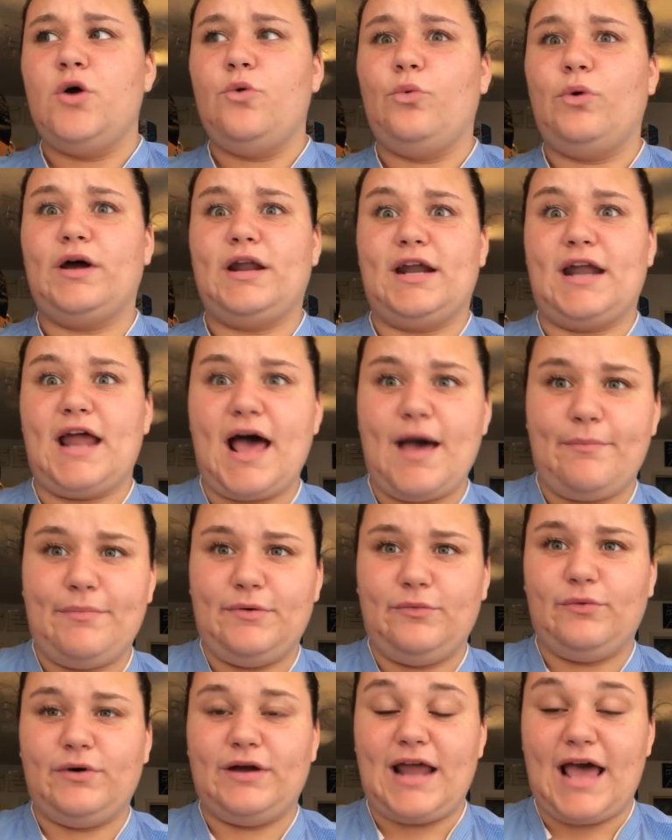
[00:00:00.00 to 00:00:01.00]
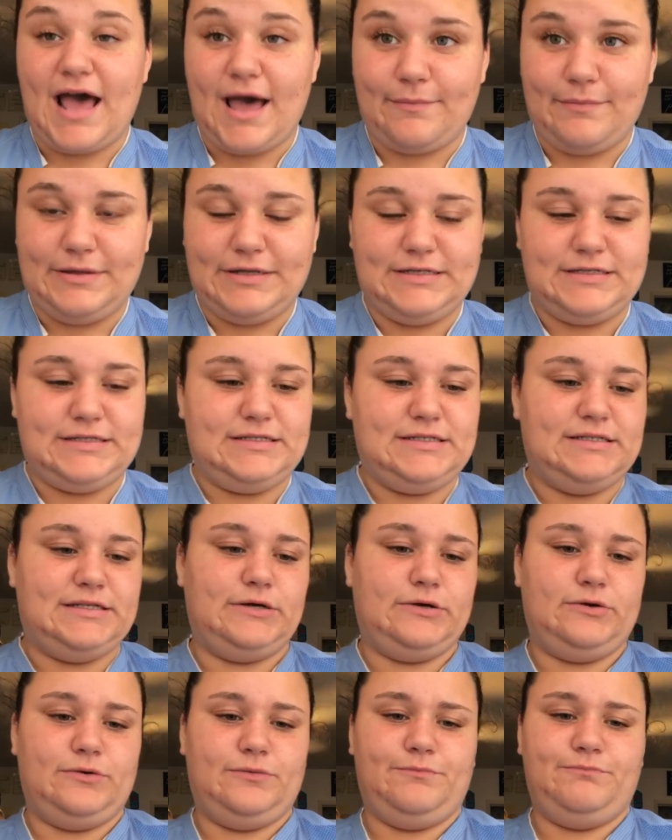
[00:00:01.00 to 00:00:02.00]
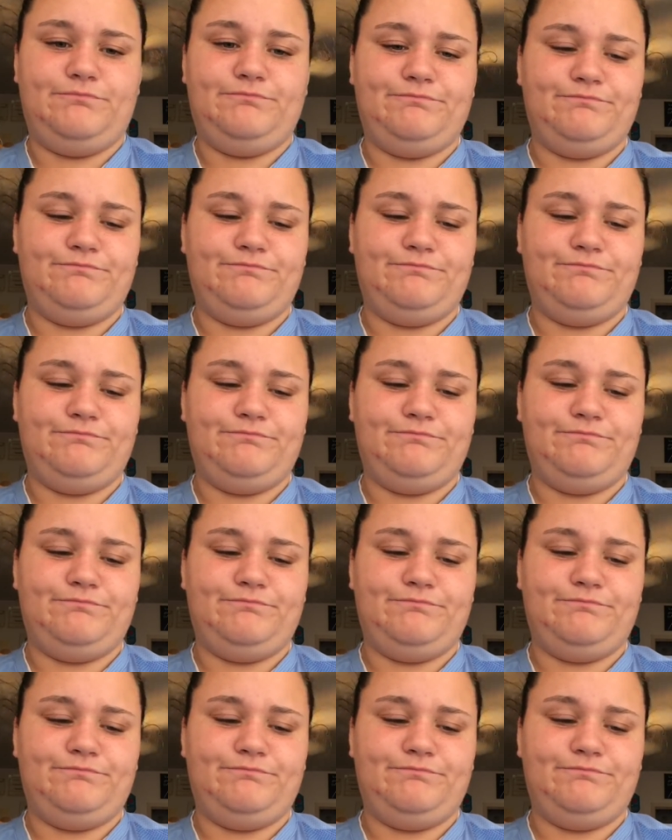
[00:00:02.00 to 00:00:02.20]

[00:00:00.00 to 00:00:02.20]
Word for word: what had happened what happened so